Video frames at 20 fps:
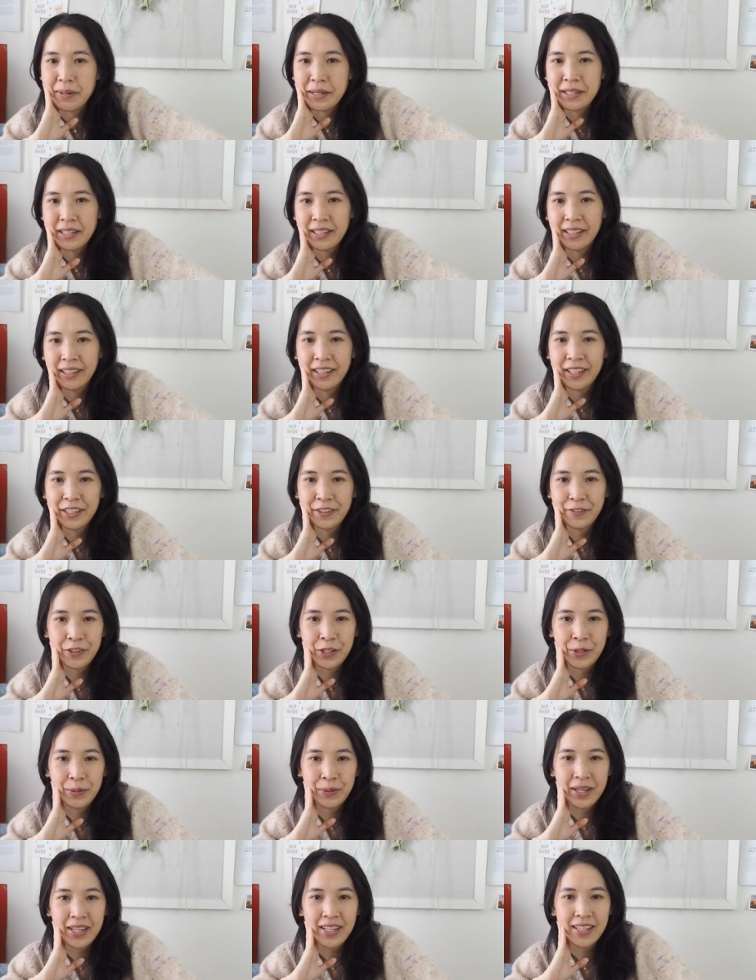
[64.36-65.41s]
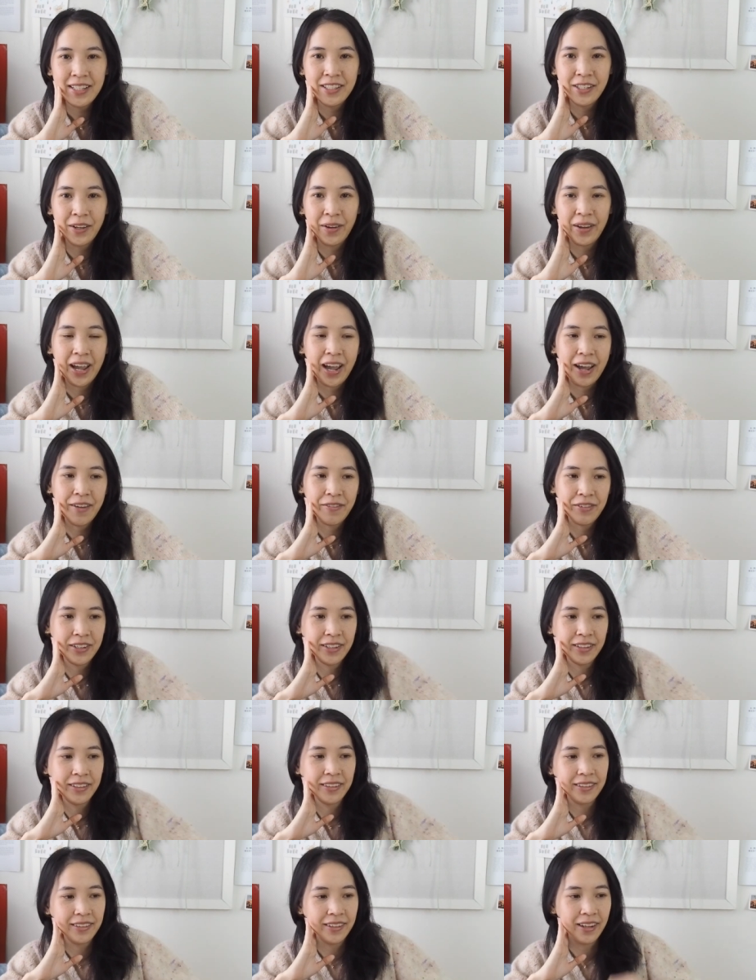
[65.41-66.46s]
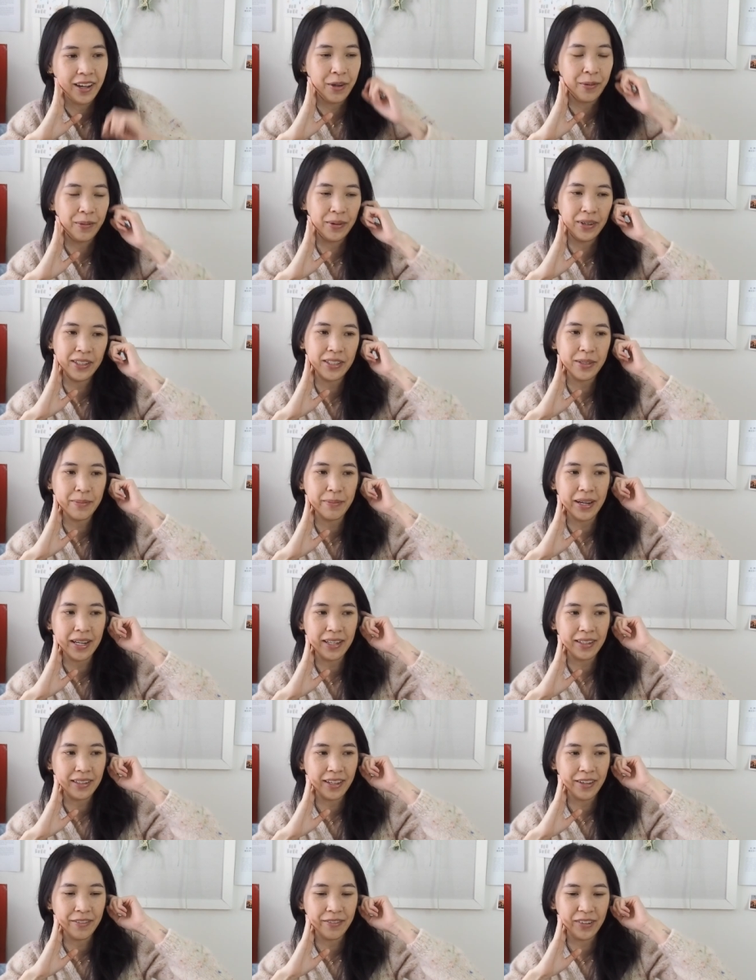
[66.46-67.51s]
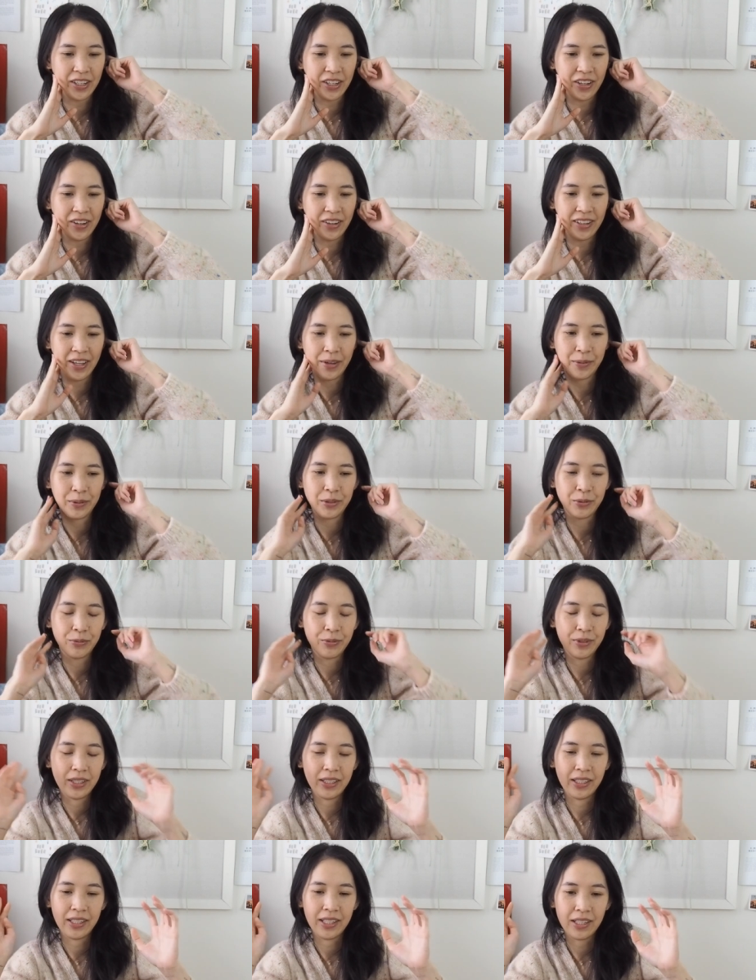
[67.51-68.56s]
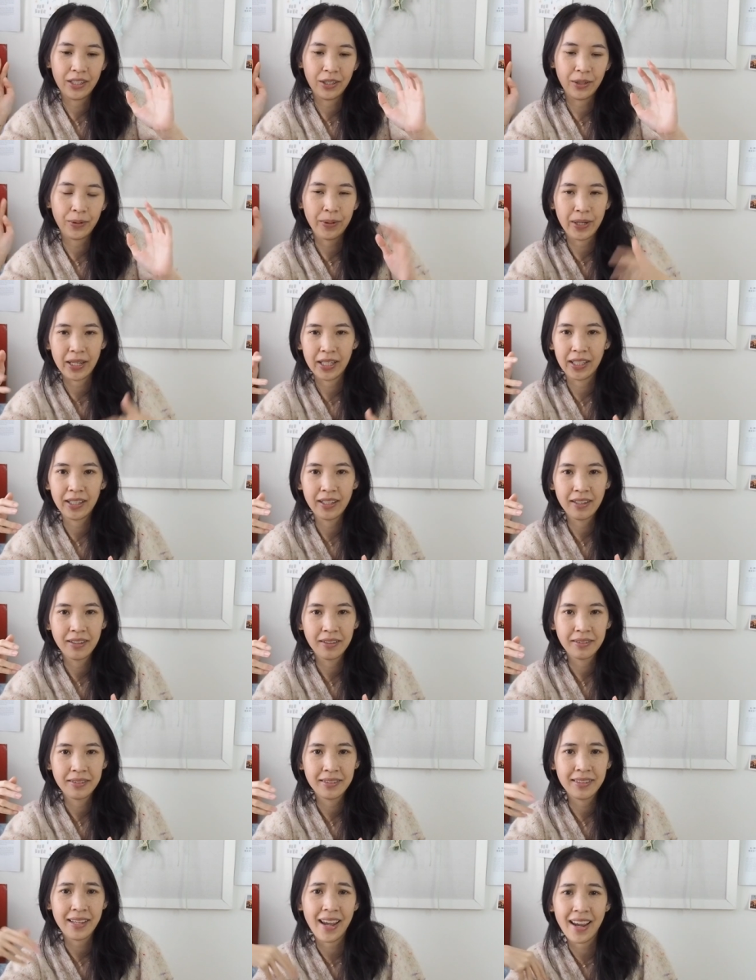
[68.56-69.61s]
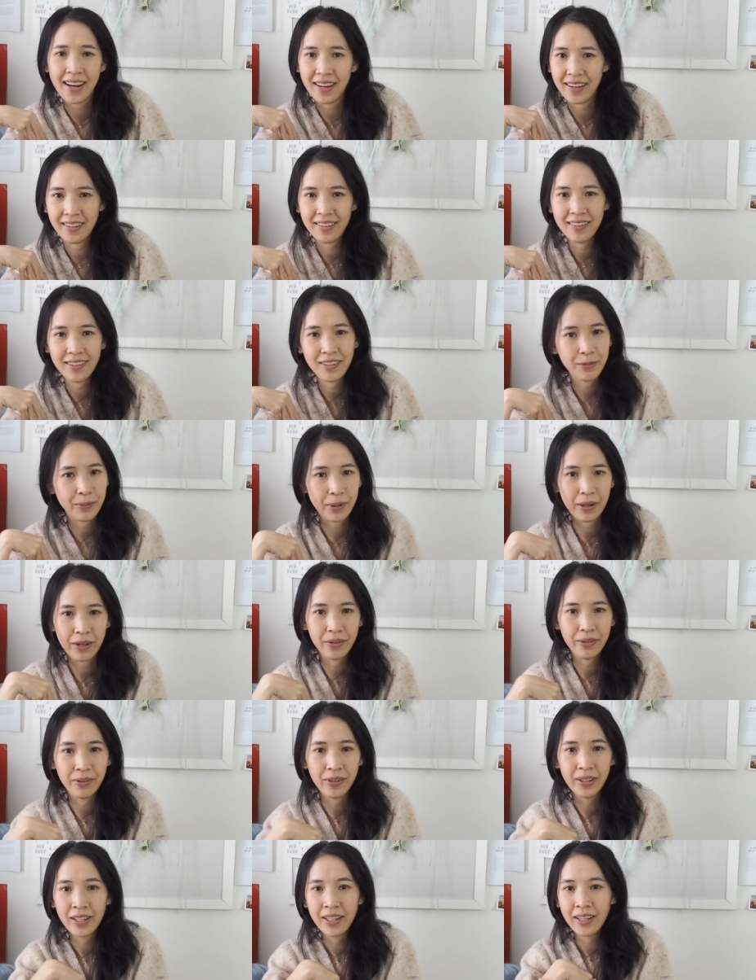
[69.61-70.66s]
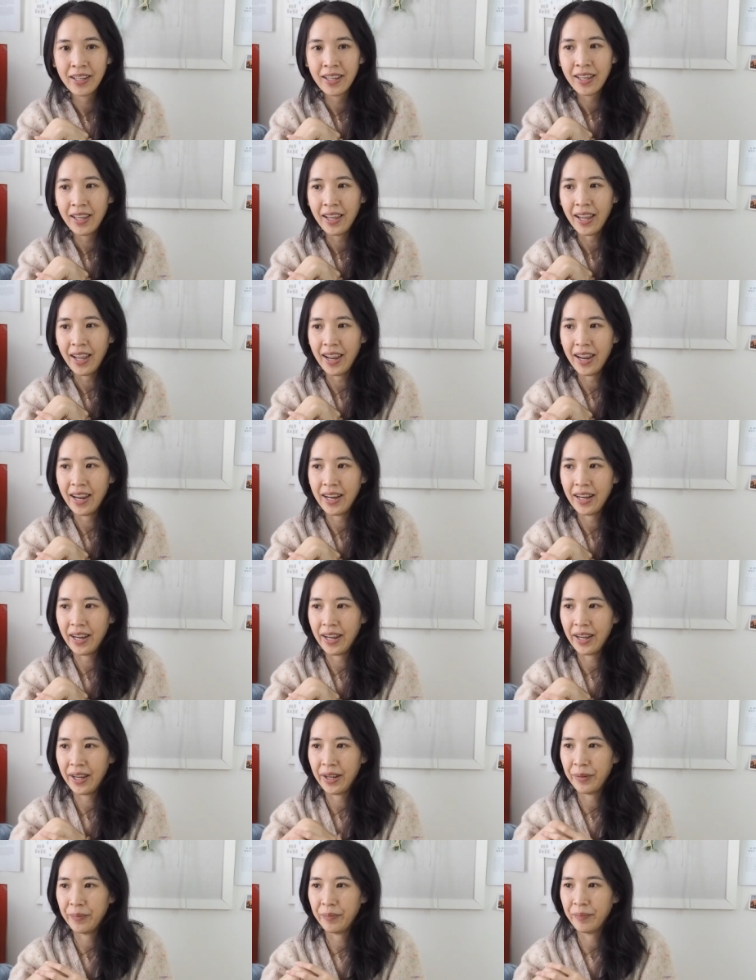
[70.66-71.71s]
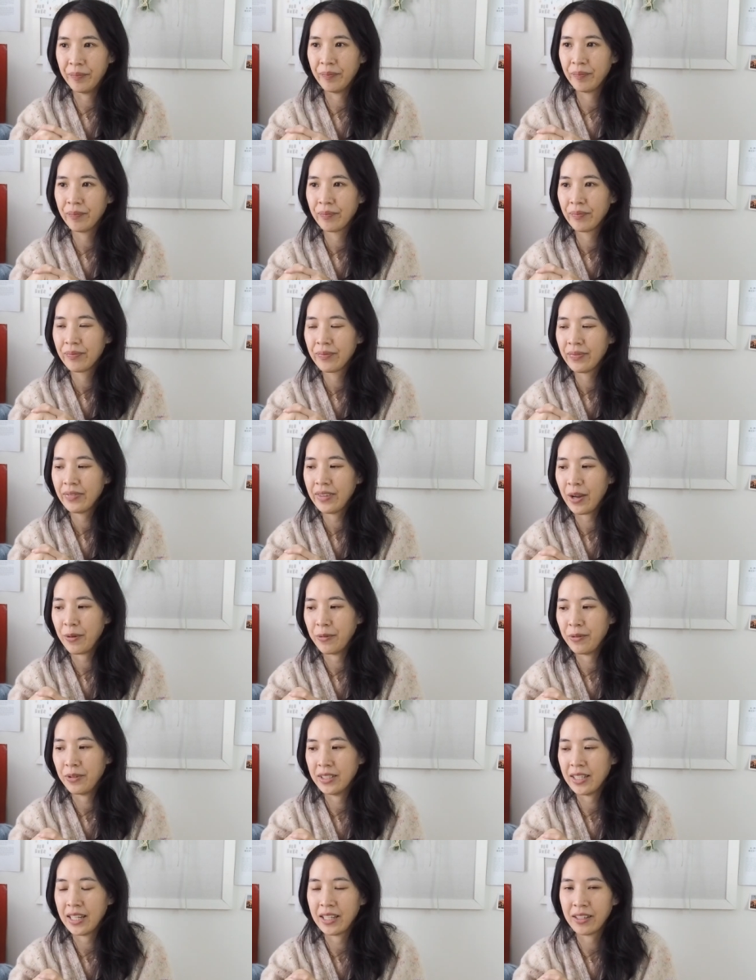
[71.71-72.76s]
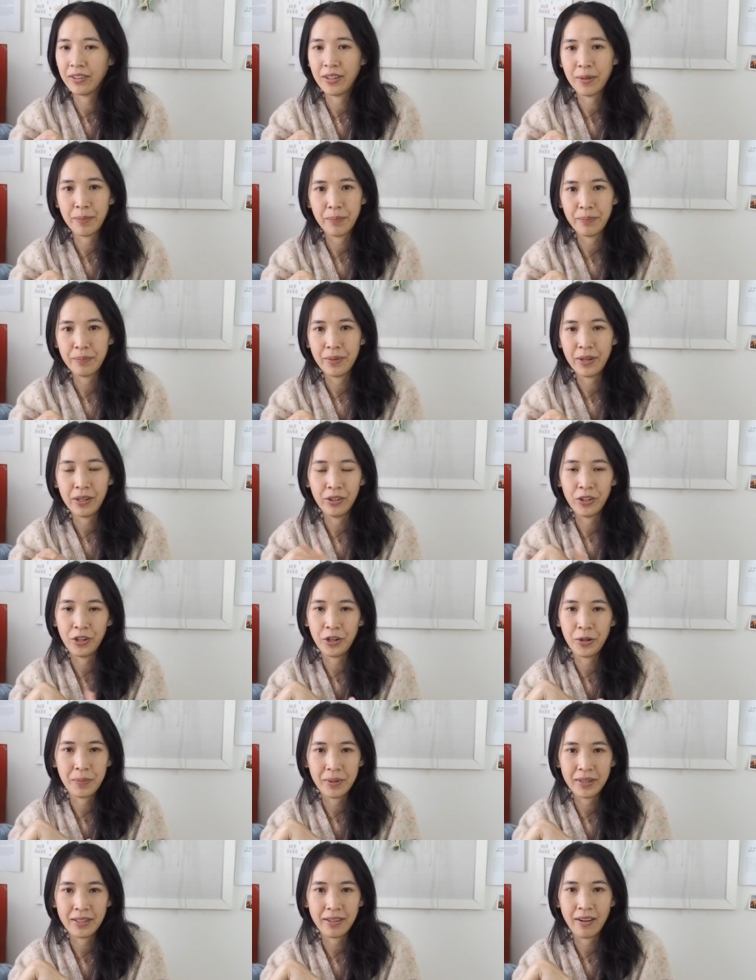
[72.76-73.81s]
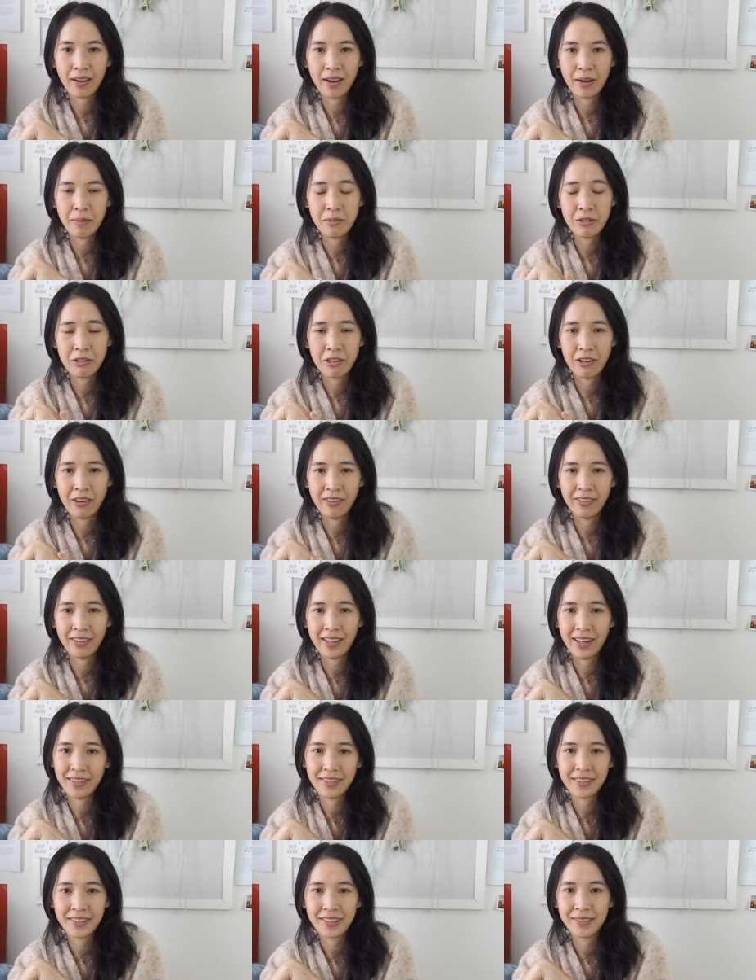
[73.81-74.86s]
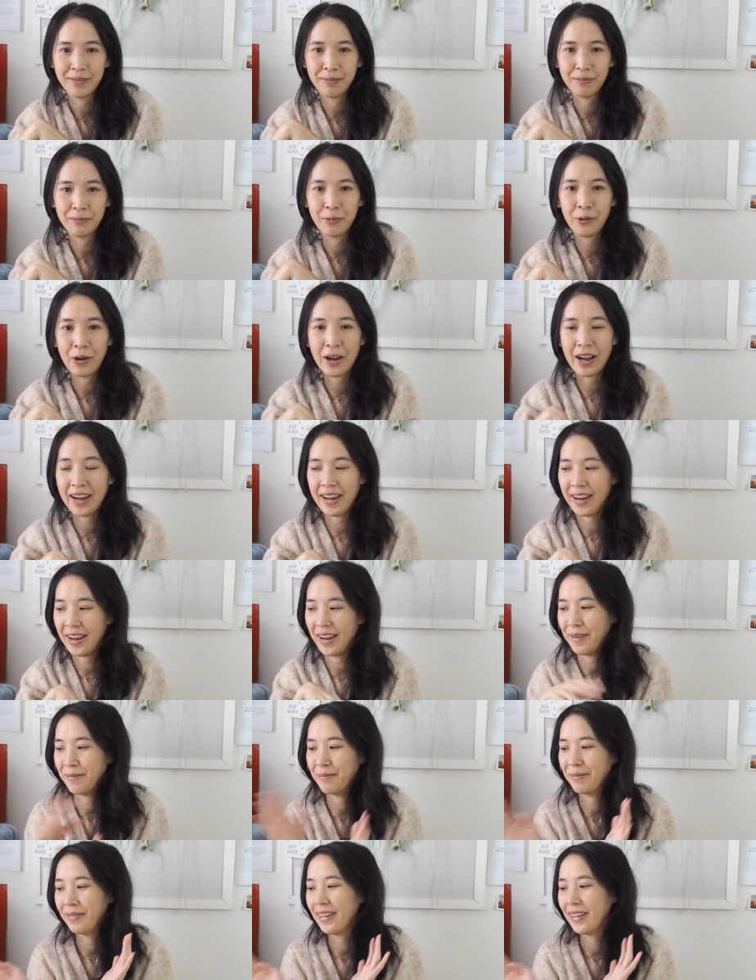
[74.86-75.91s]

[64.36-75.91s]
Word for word: busy the last few weeks so I haven't I wanted to make a video that was really quick to edit as well and um, that wouldn't take a lot a lot of my time so that's why I'm